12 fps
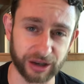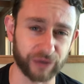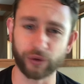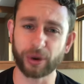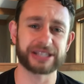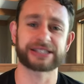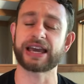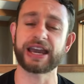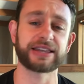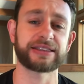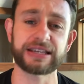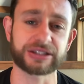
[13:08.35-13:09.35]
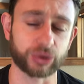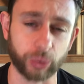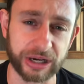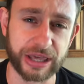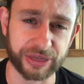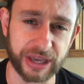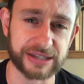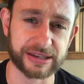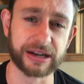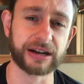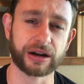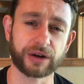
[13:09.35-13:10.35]
Avoid saying these 20 things
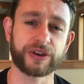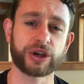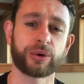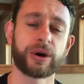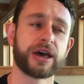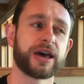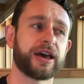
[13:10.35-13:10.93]
in an interview